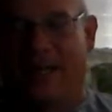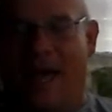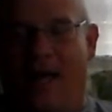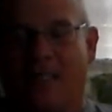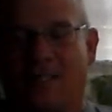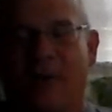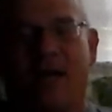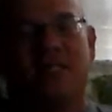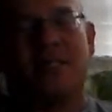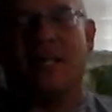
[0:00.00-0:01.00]
And Alex
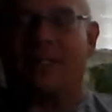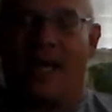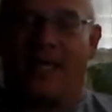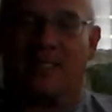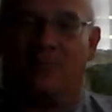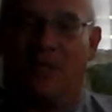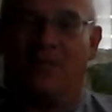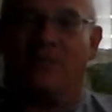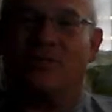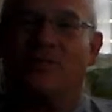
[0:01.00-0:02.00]
Madison has asked
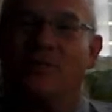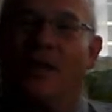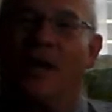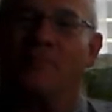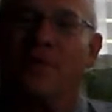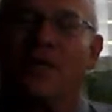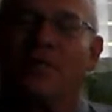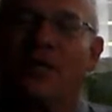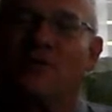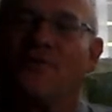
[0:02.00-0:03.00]
me to
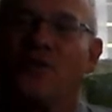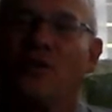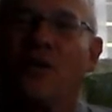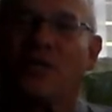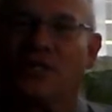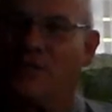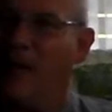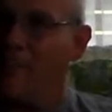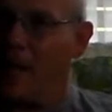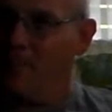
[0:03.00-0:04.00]
answer a few questions
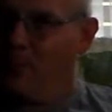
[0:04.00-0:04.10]
about my